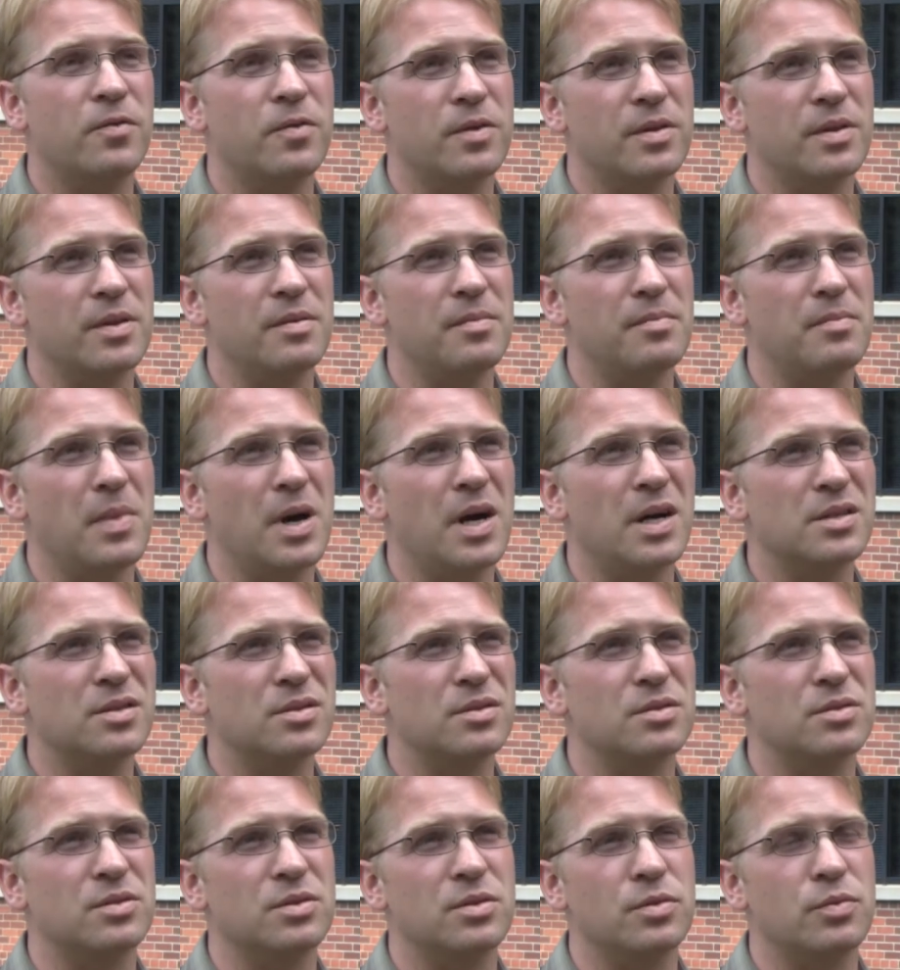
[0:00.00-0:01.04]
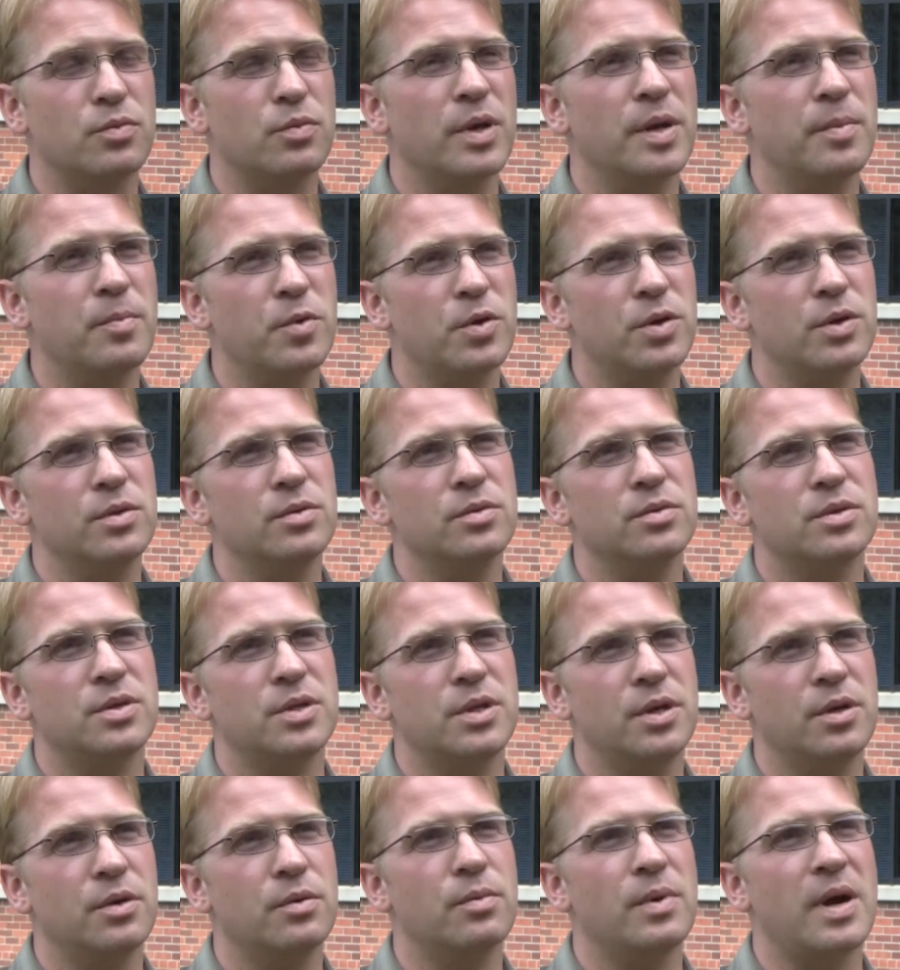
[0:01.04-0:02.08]
for the mussels to reproduce
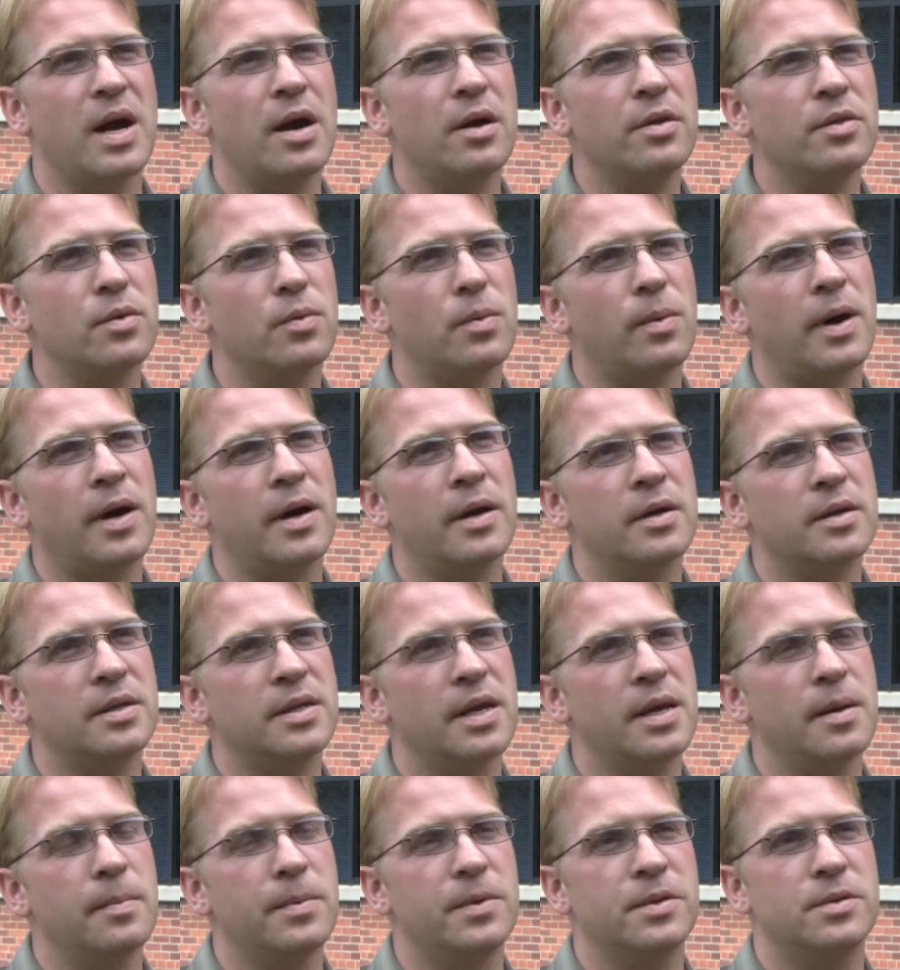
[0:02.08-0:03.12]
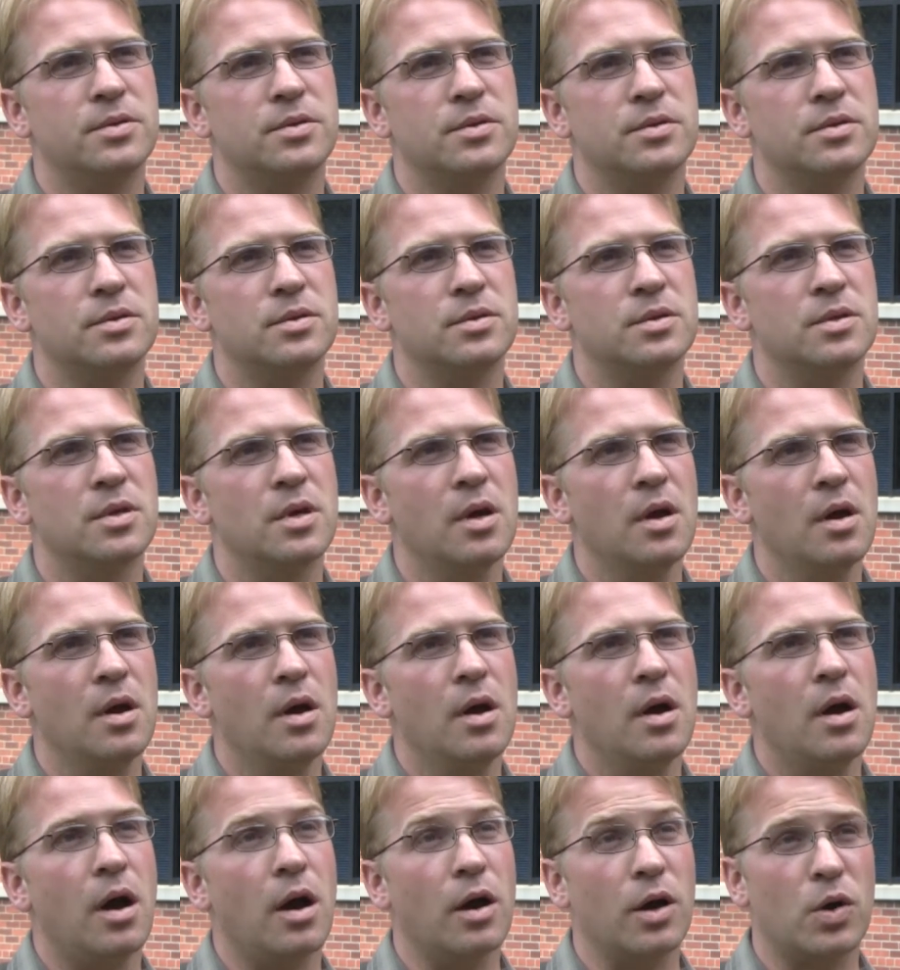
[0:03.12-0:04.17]
year-round. The water temperatures
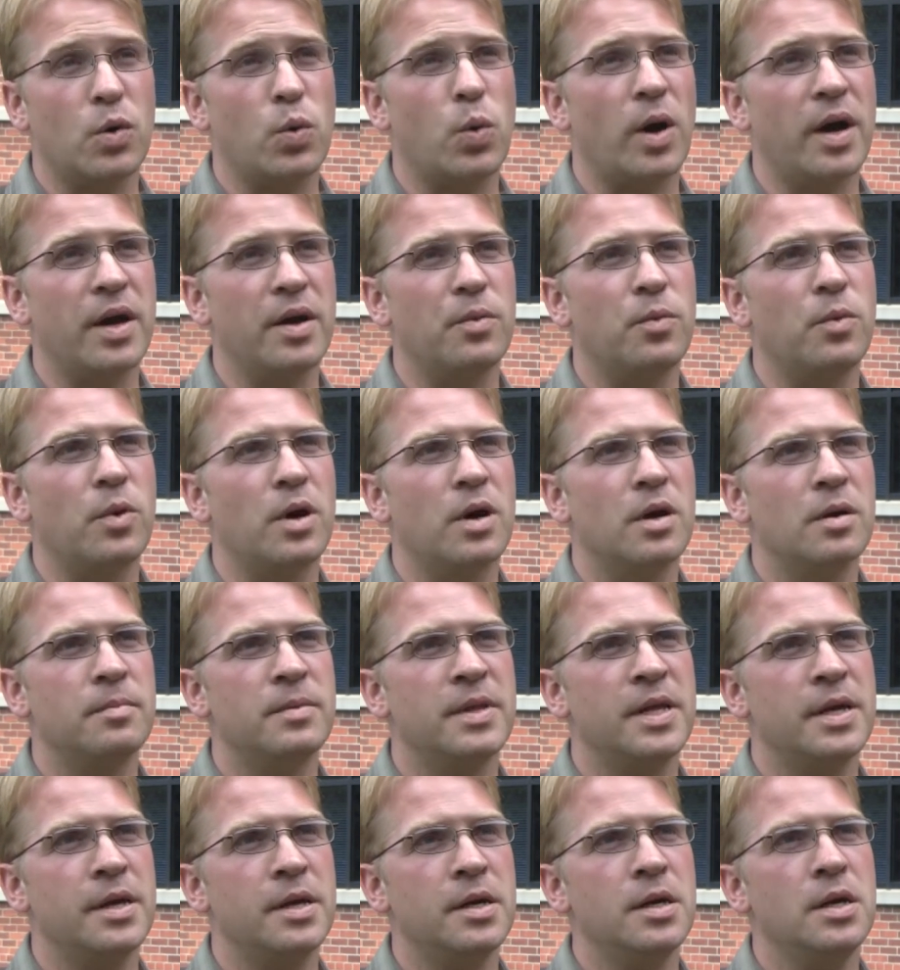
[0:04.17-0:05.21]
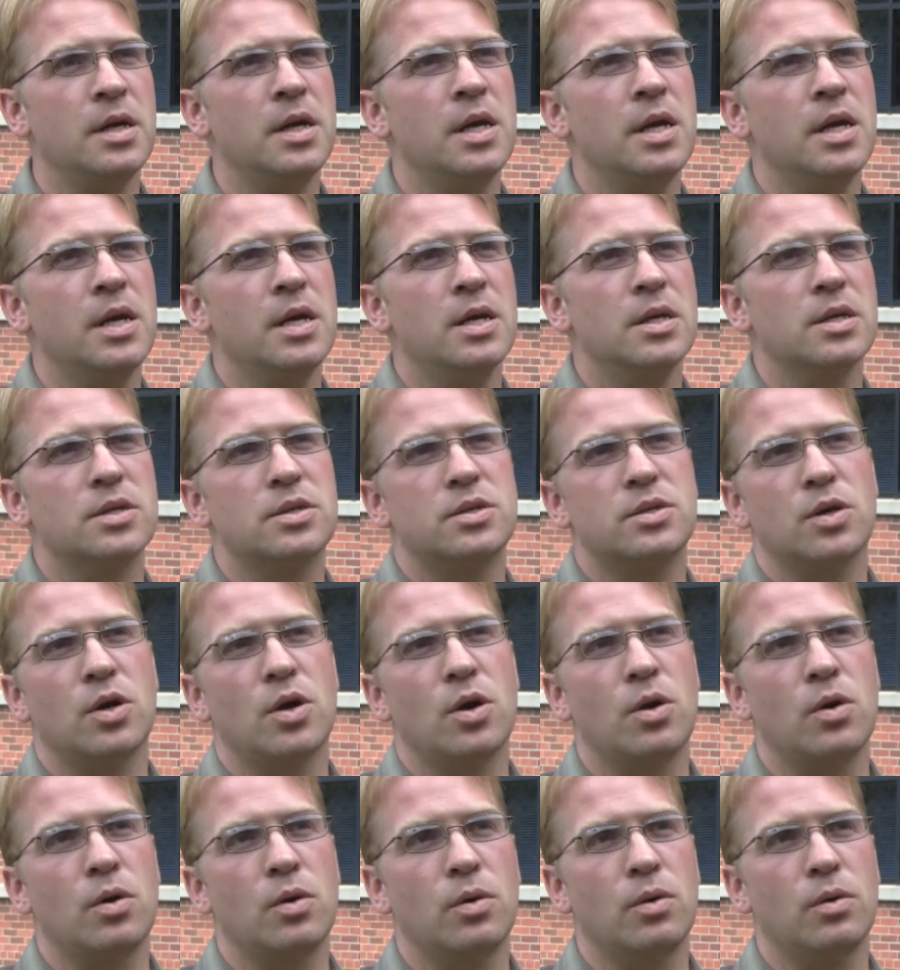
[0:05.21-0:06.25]
are quite warm there,
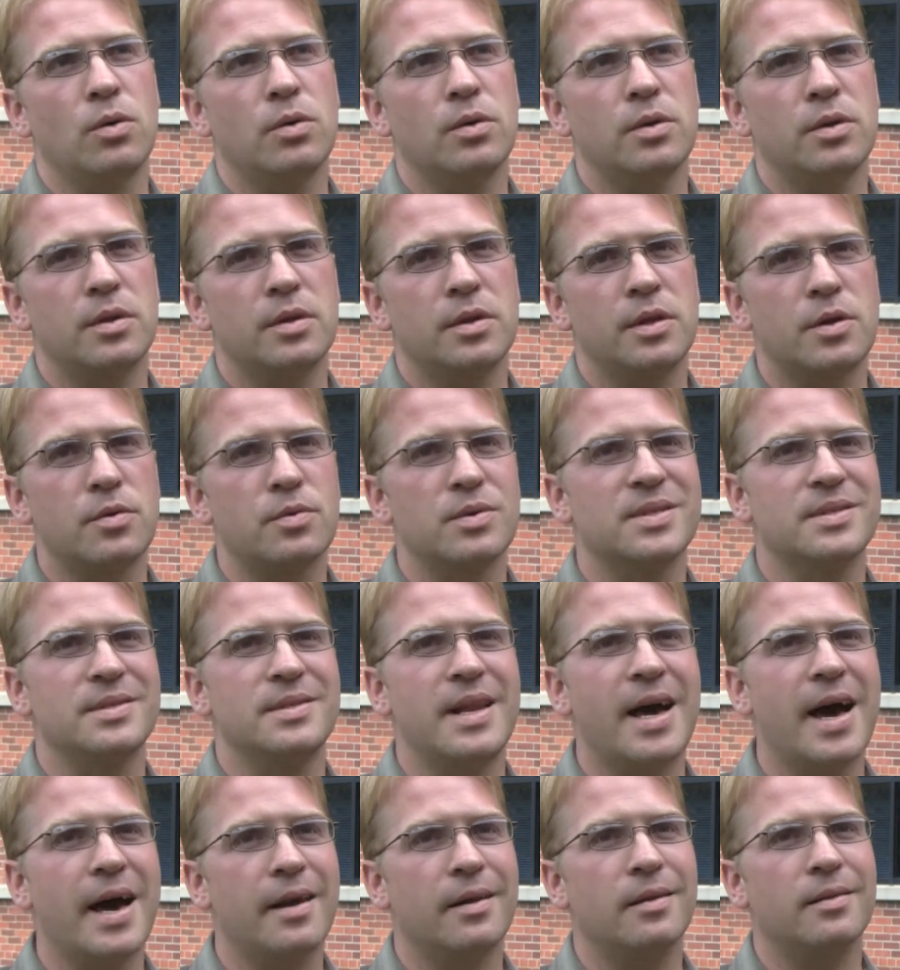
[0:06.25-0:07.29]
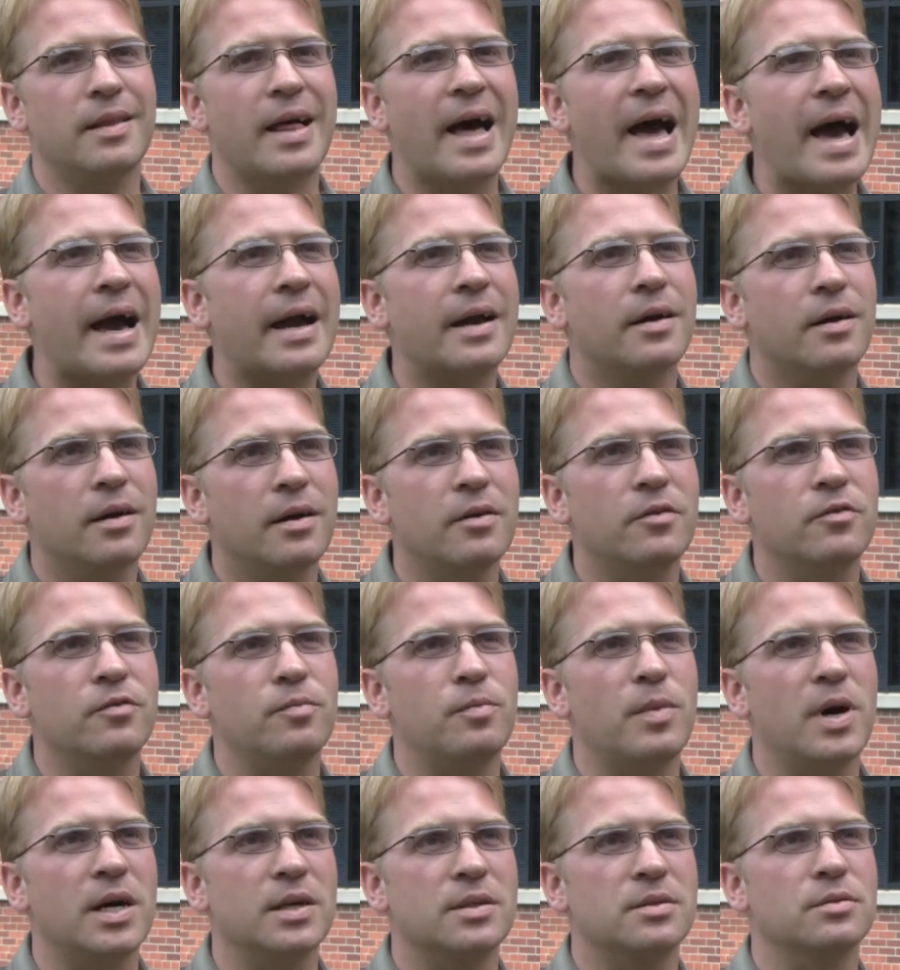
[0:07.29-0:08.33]
so there was not a lack of
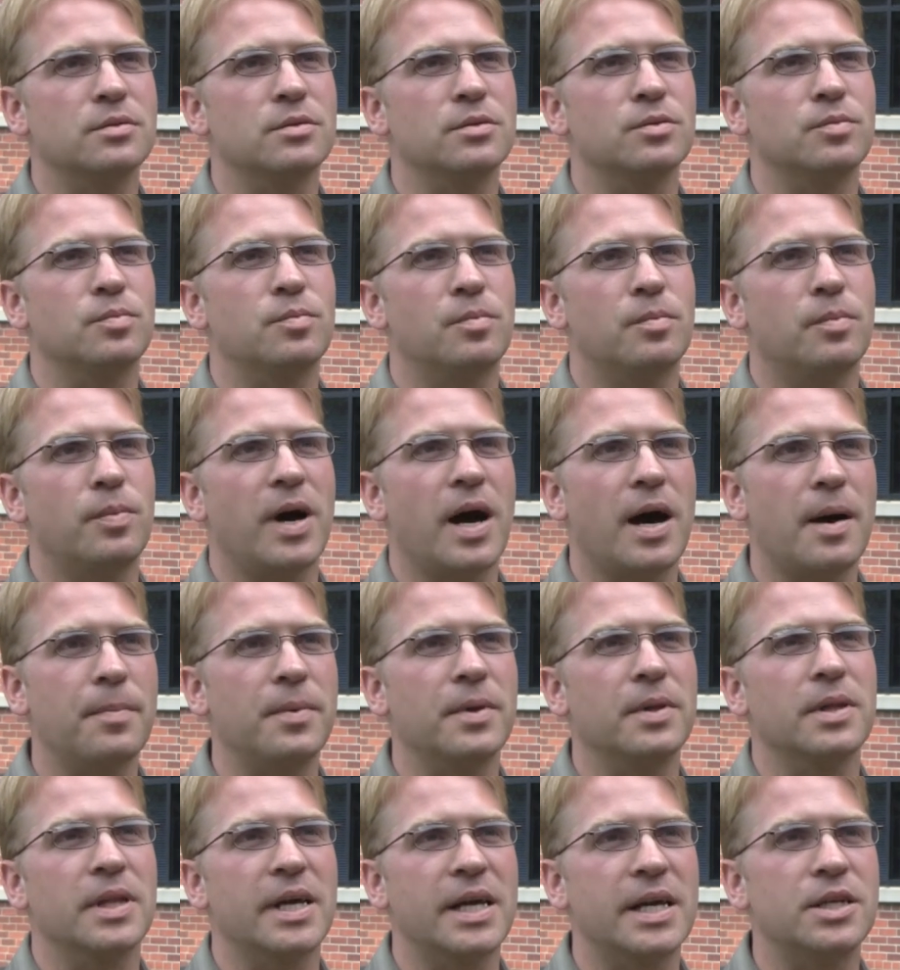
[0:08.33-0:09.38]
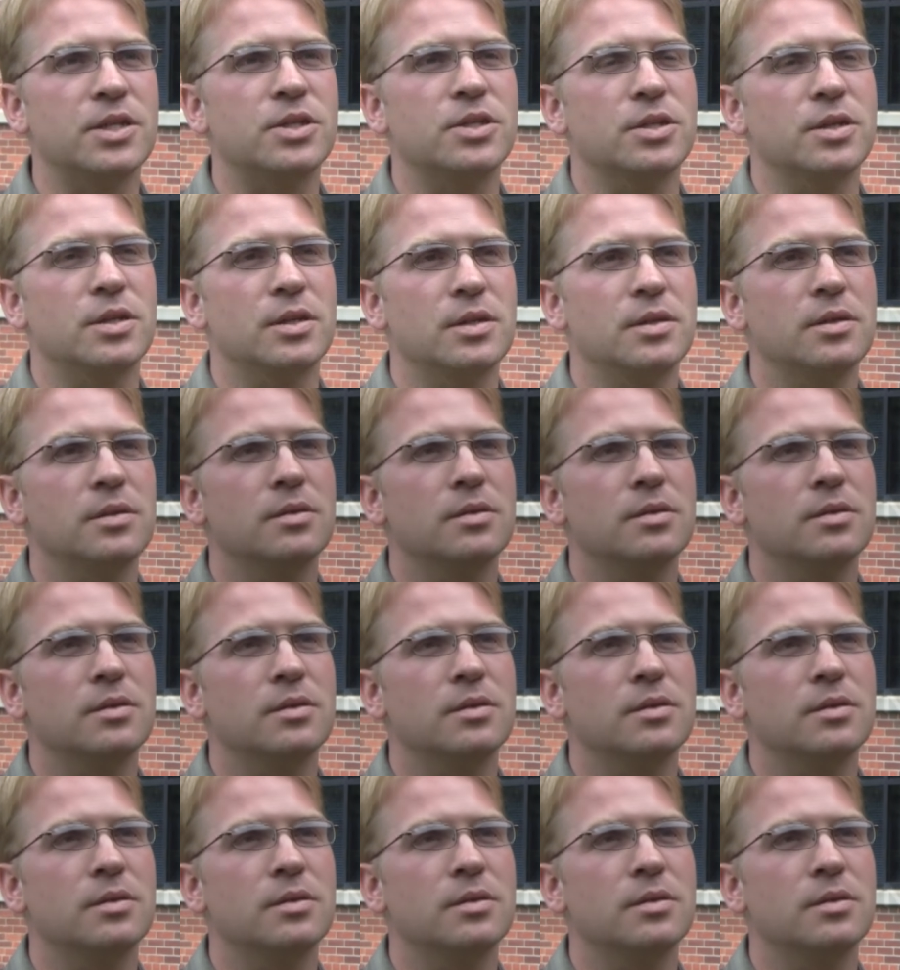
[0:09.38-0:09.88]
mussel population.